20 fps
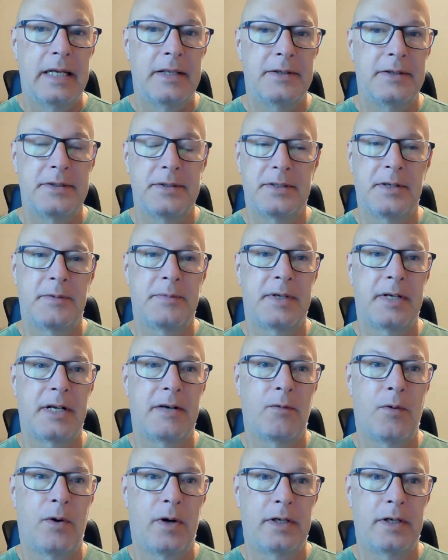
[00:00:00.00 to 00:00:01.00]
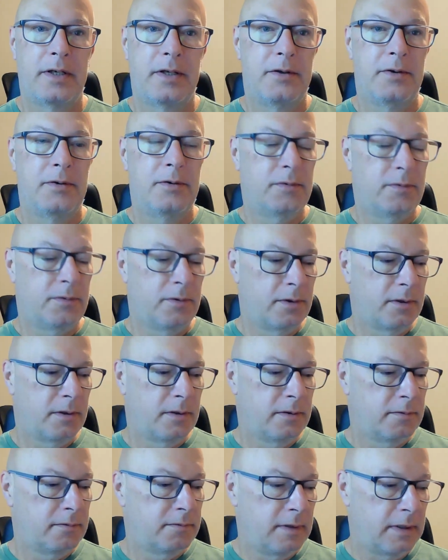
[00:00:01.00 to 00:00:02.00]
this is something I wanted to do
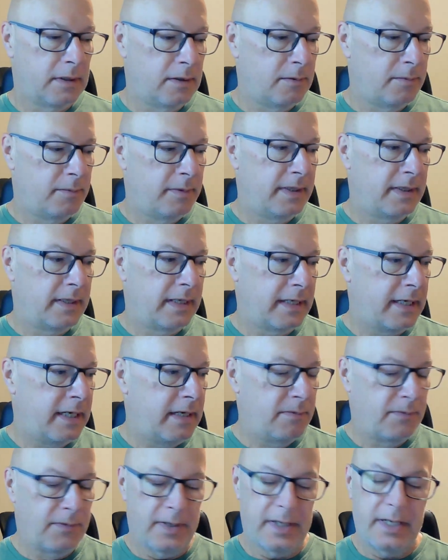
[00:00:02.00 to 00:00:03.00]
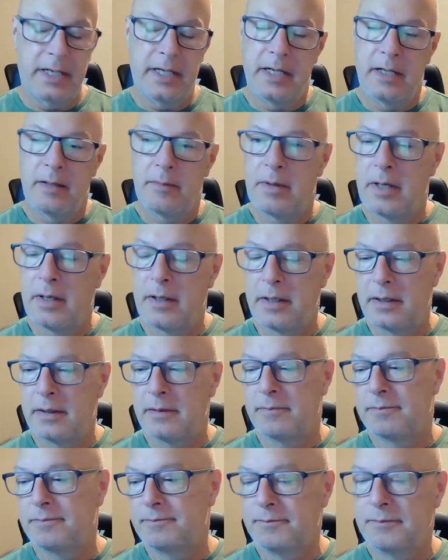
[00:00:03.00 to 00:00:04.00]
for a little bit, and I keep forgetting about
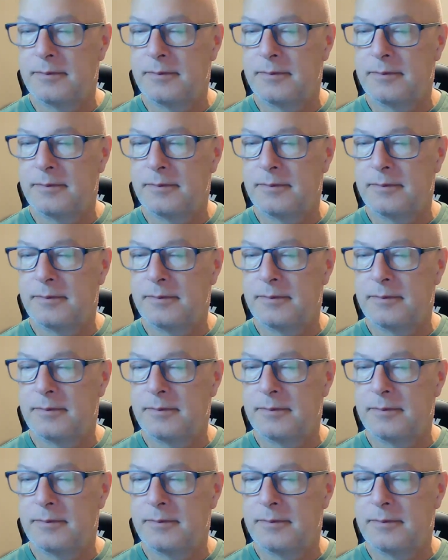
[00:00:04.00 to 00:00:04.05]
it.